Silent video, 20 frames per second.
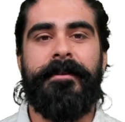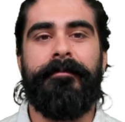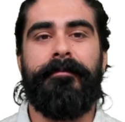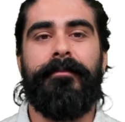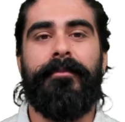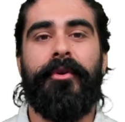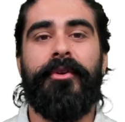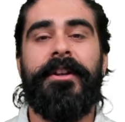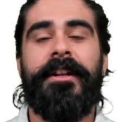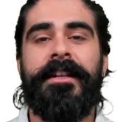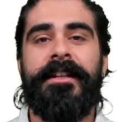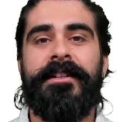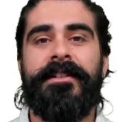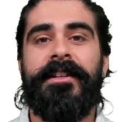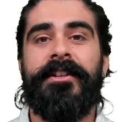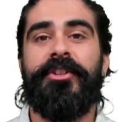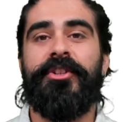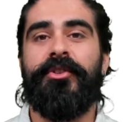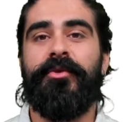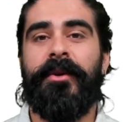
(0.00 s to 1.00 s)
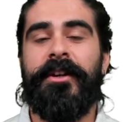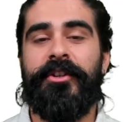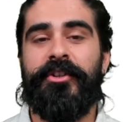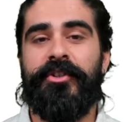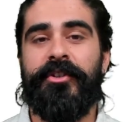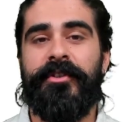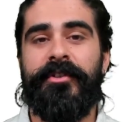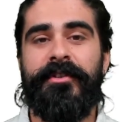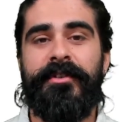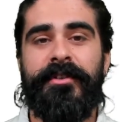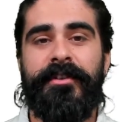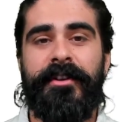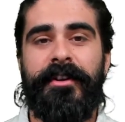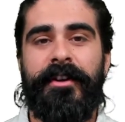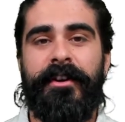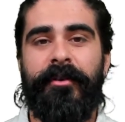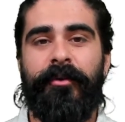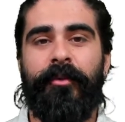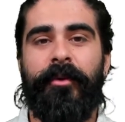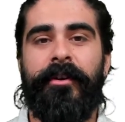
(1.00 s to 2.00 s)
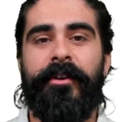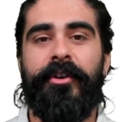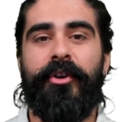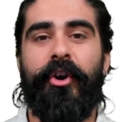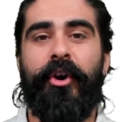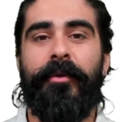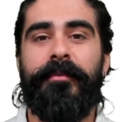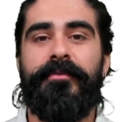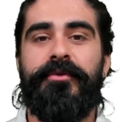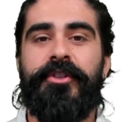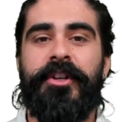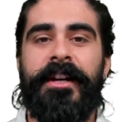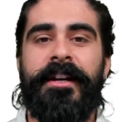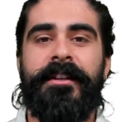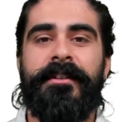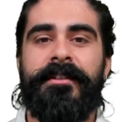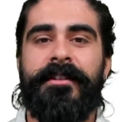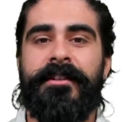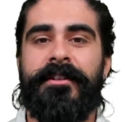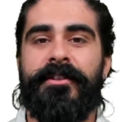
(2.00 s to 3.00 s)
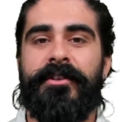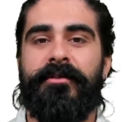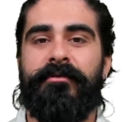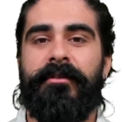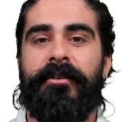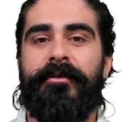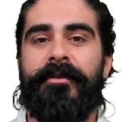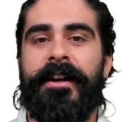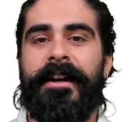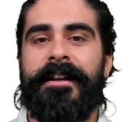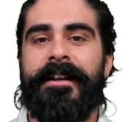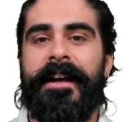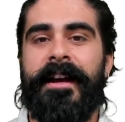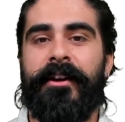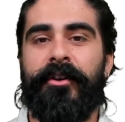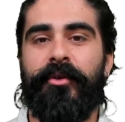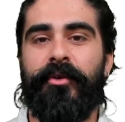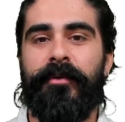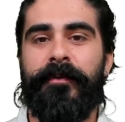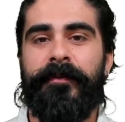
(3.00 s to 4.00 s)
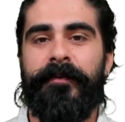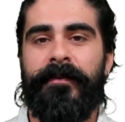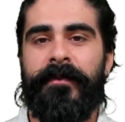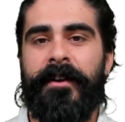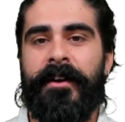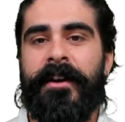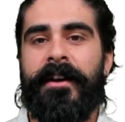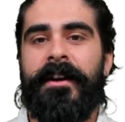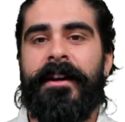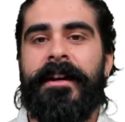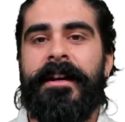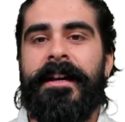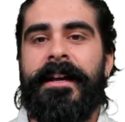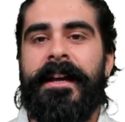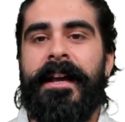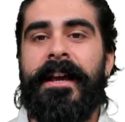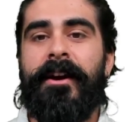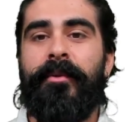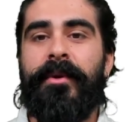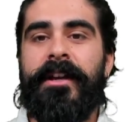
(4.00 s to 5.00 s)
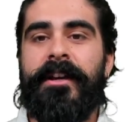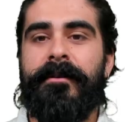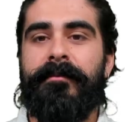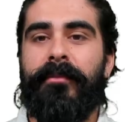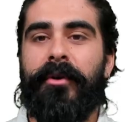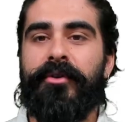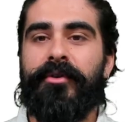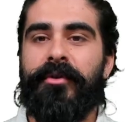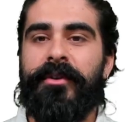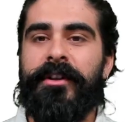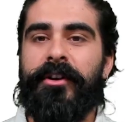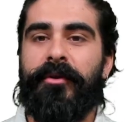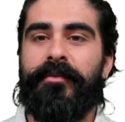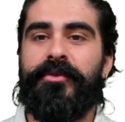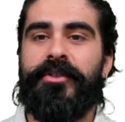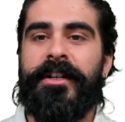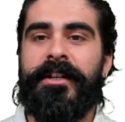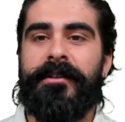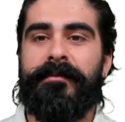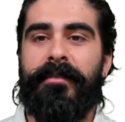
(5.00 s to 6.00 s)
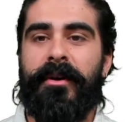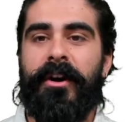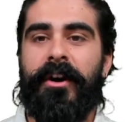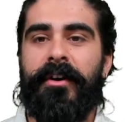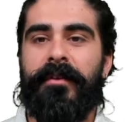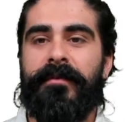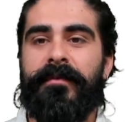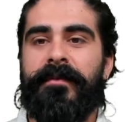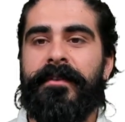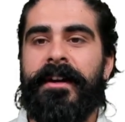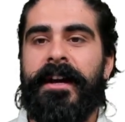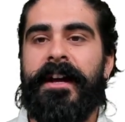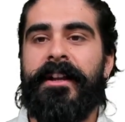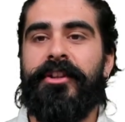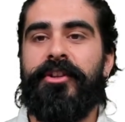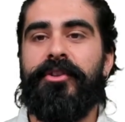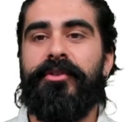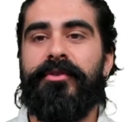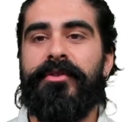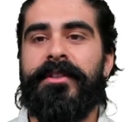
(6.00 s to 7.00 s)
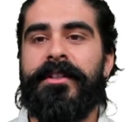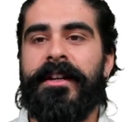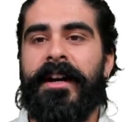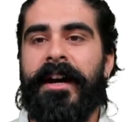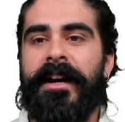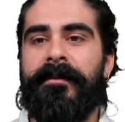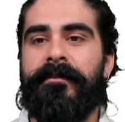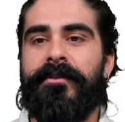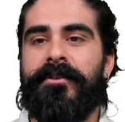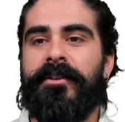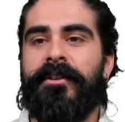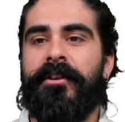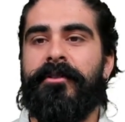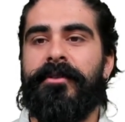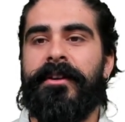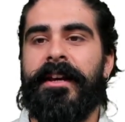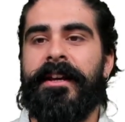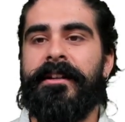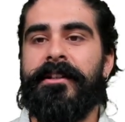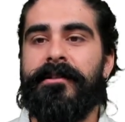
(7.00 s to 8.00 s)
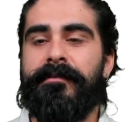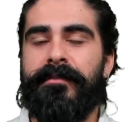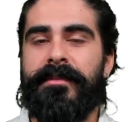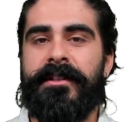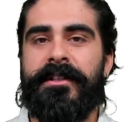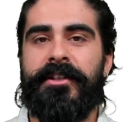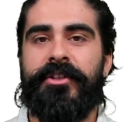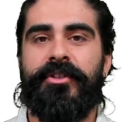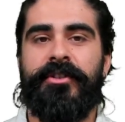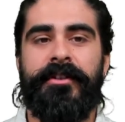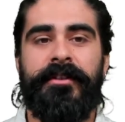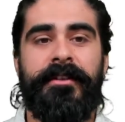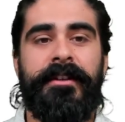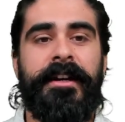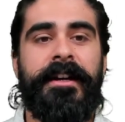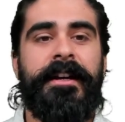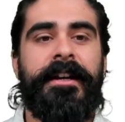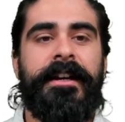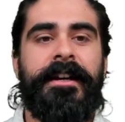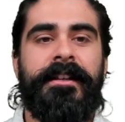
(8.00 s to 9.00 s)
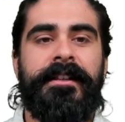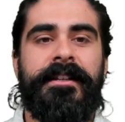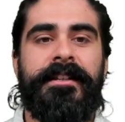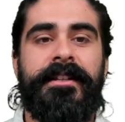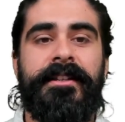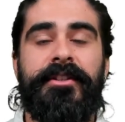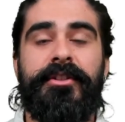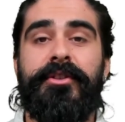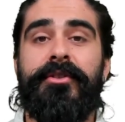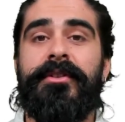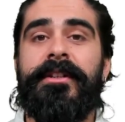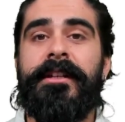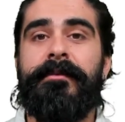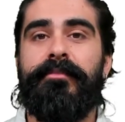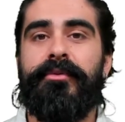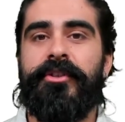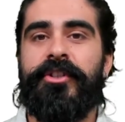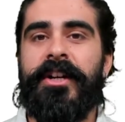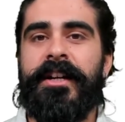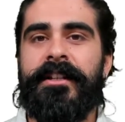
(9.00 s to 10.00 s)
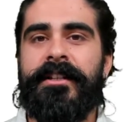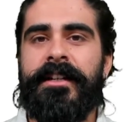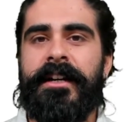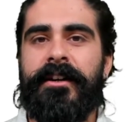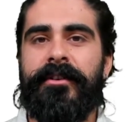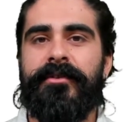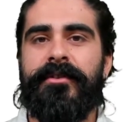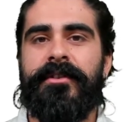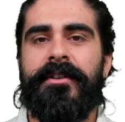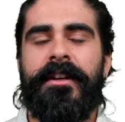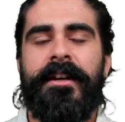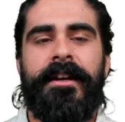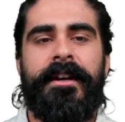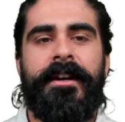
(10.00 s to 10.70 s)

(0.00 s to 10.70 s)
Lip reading: in modeling situations where an object is thrown at an angle. Here we can model the object's path and use time to locate its position. This is 2D projectiles.